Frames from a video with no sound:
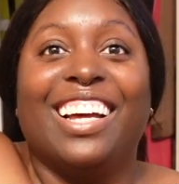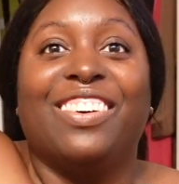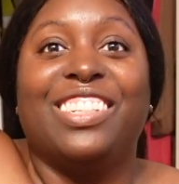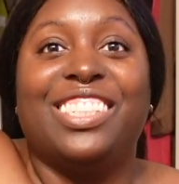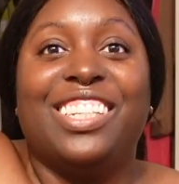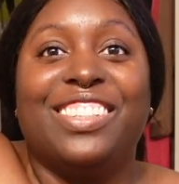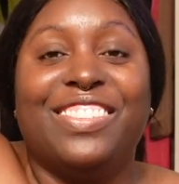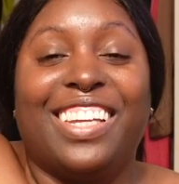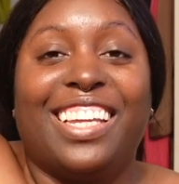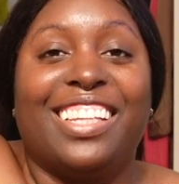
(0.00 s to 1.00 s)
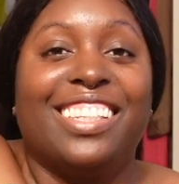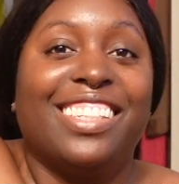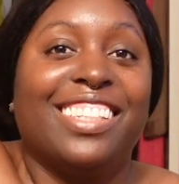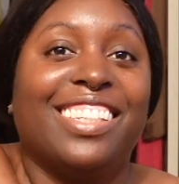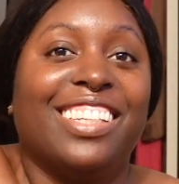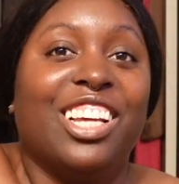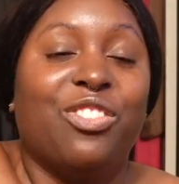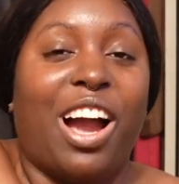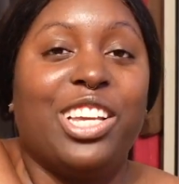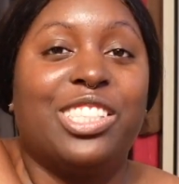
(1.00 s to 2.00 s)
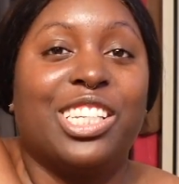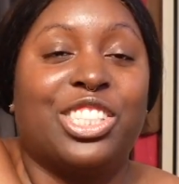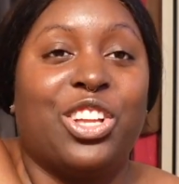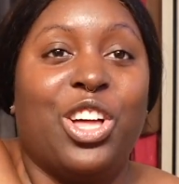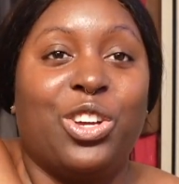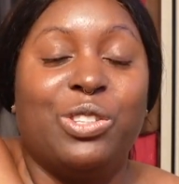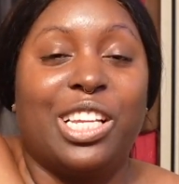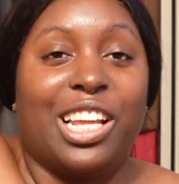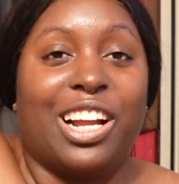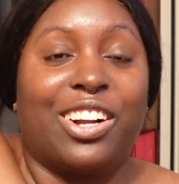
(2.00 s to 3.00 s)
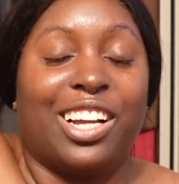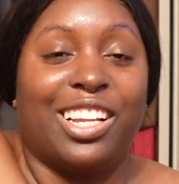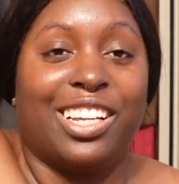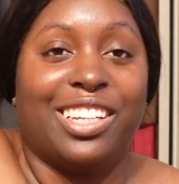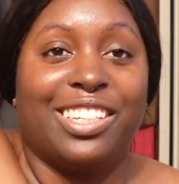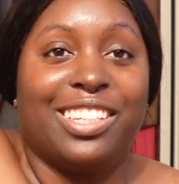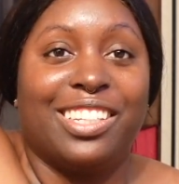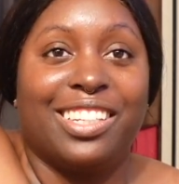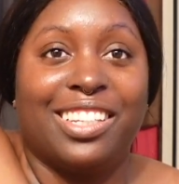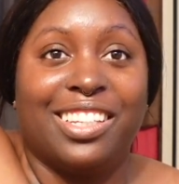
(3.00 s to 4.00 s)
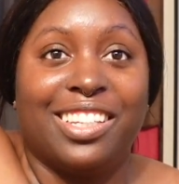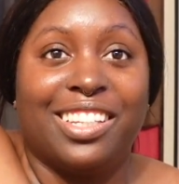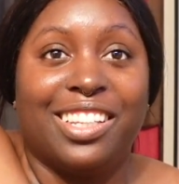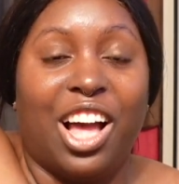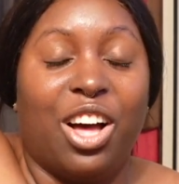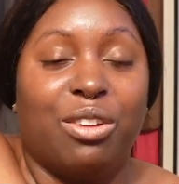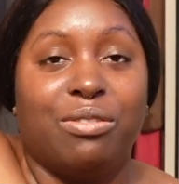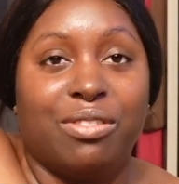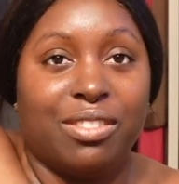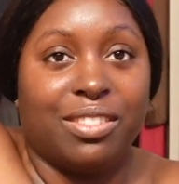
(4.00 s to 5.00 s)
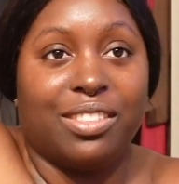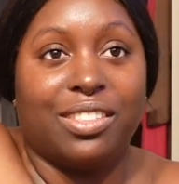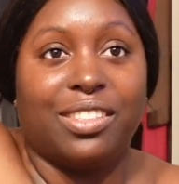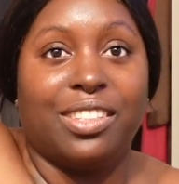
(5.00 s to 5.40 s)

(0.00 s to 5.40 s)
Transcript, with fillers: what you doing? Why you took so long? You was getting a haircut, huh? No. Oh. No.